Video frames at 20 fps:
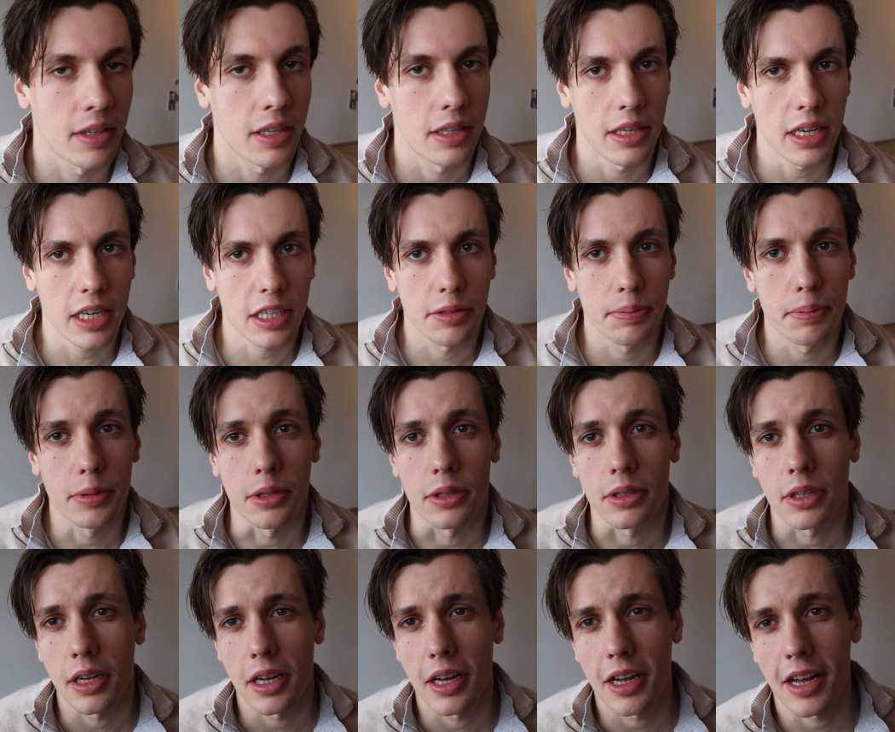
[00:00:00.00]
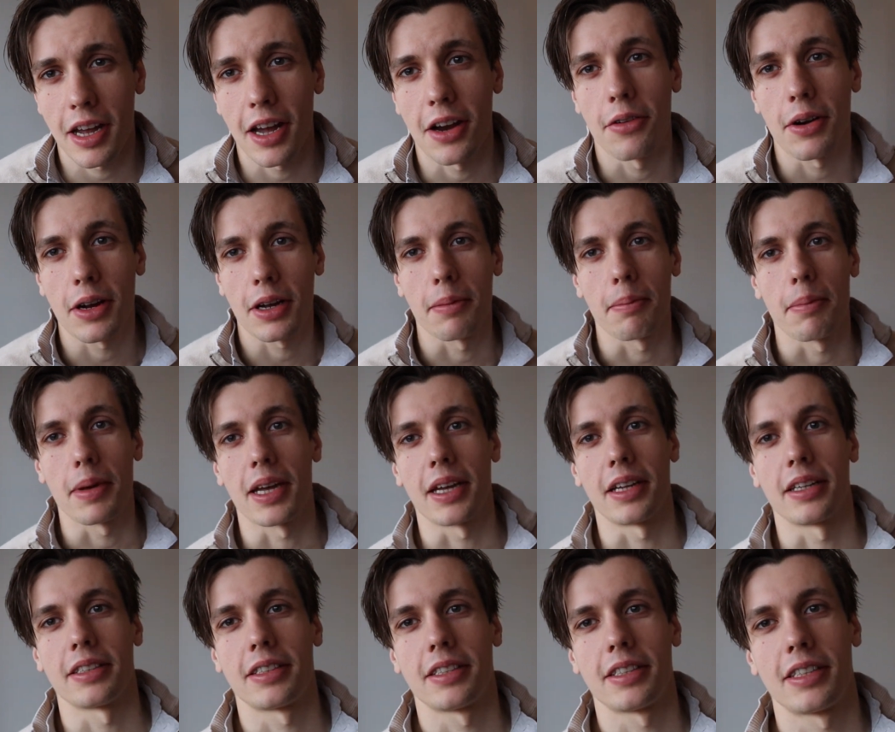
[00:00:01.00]
Next book I
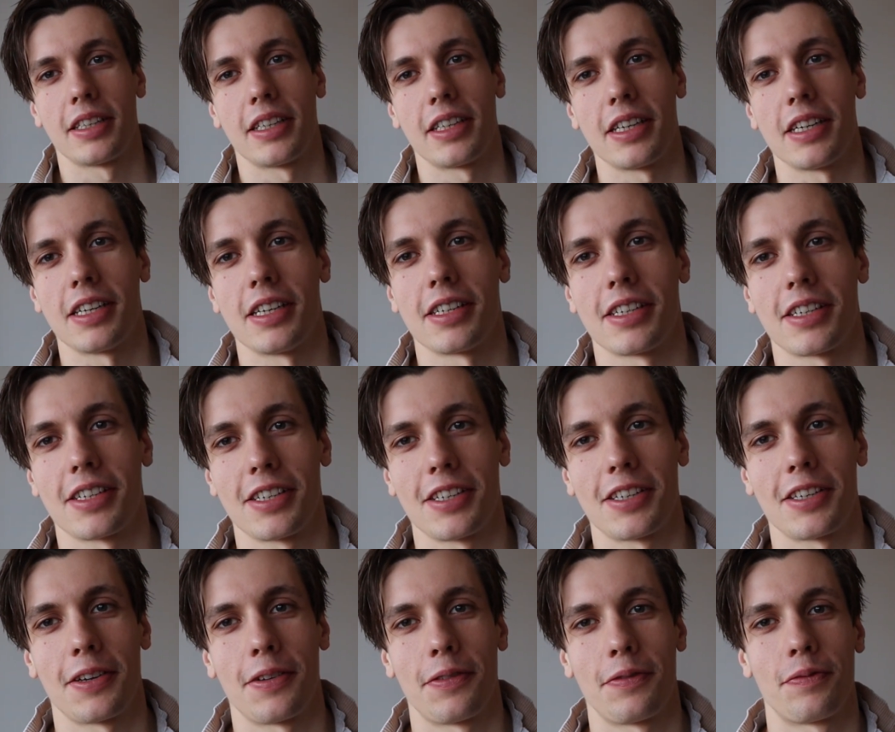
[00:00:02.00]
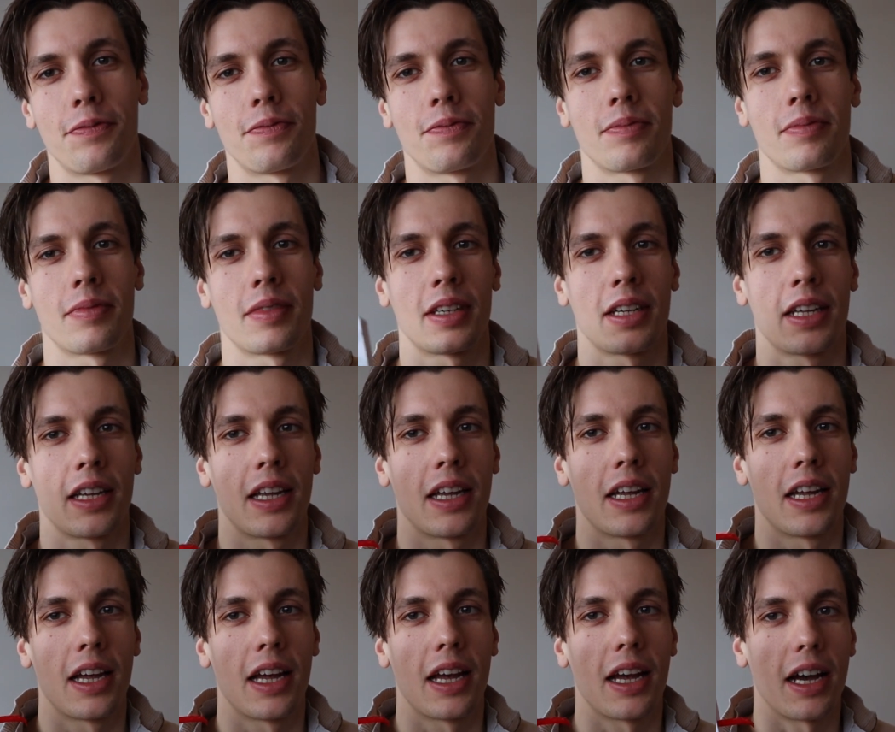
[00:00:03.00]
recommend is
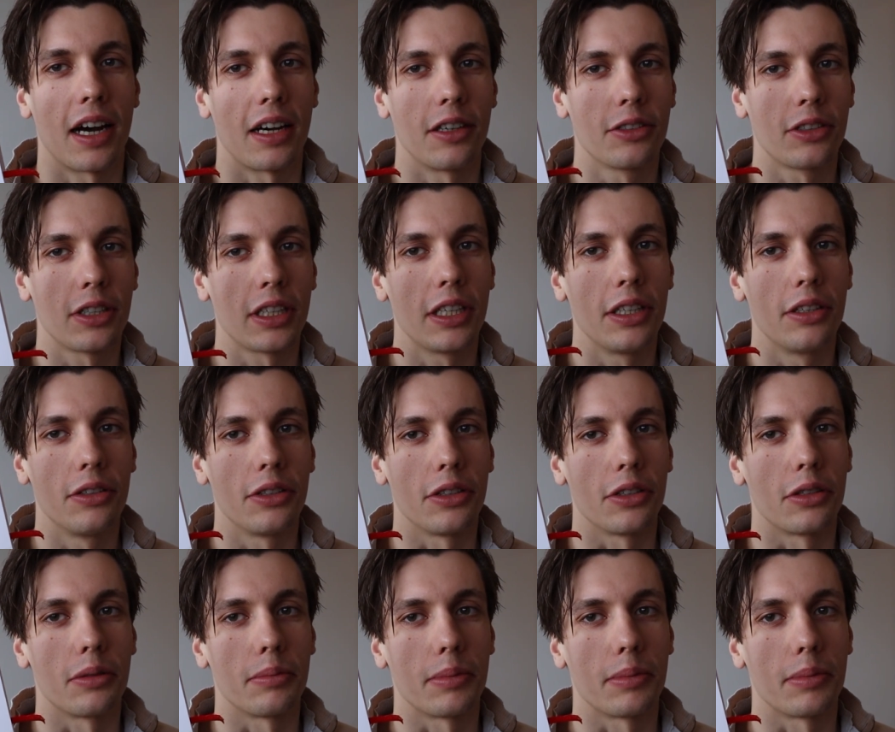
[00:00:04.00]
How to Heal Your